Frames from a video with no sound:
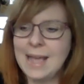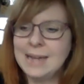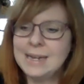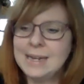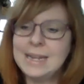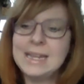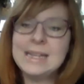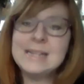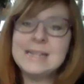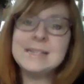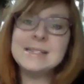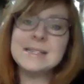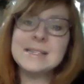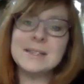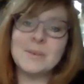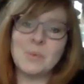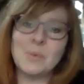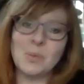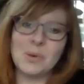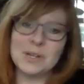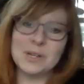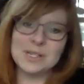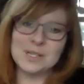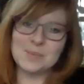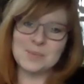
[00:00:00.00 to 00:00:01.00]
and hint
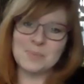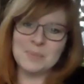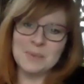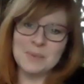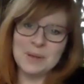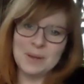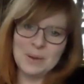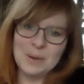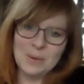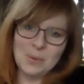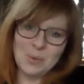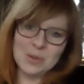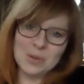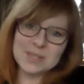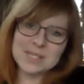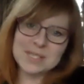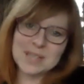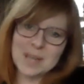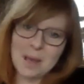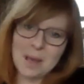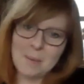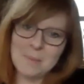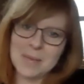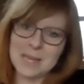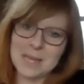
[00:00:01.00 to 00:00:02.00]
at what's
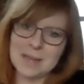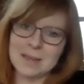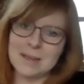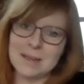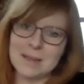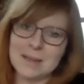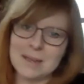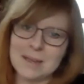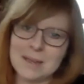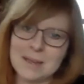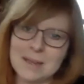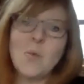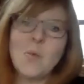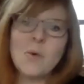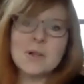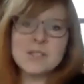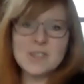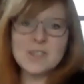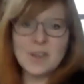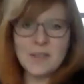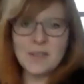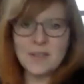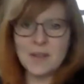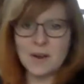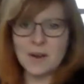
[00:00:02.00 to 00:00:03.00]
coming,
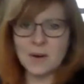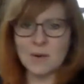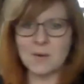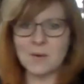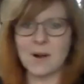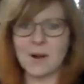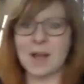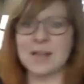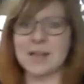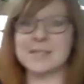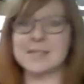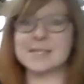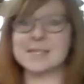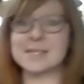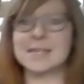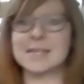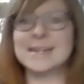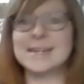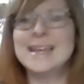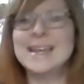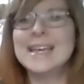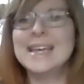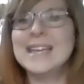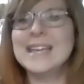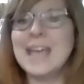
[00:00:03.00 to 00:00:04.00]
what's on the horizon.